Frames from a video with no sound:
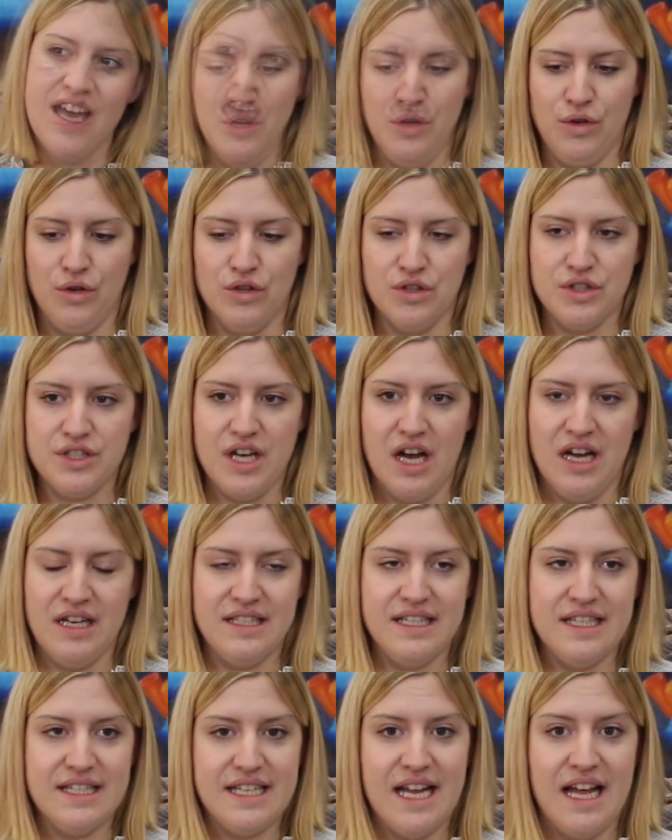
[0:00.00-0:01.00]
You got to
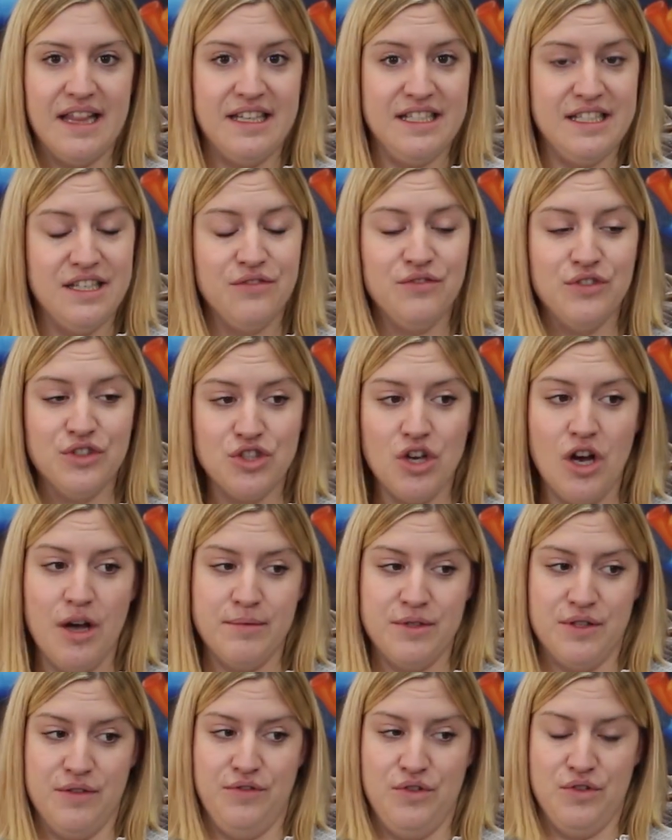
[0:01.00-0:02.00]
understand the different
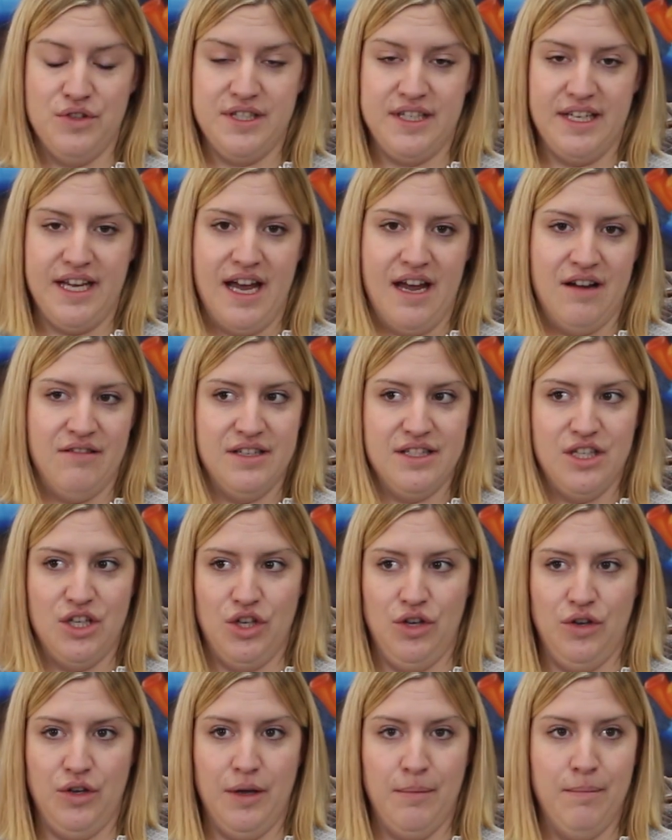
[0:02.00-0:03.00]
types of foster carers that
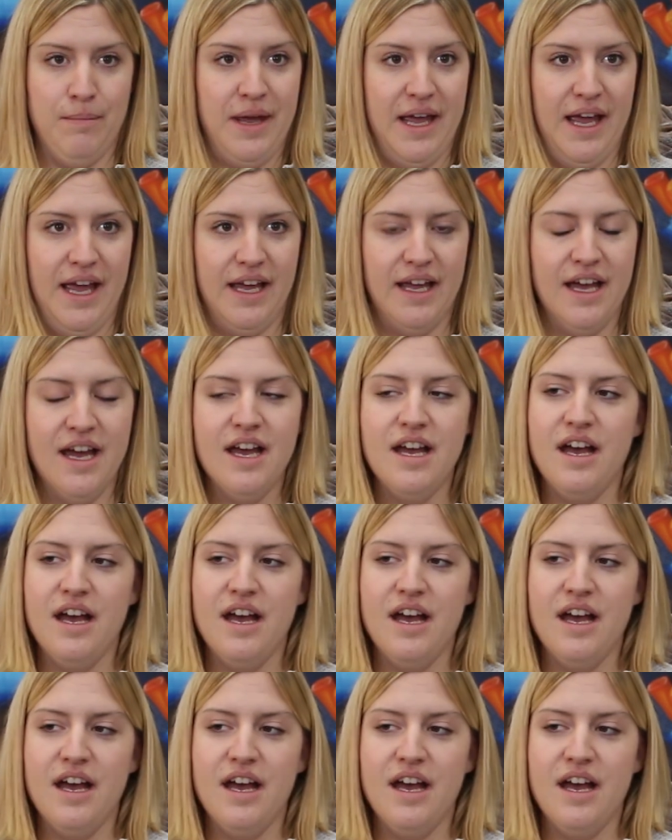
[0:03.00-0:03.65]
you can be.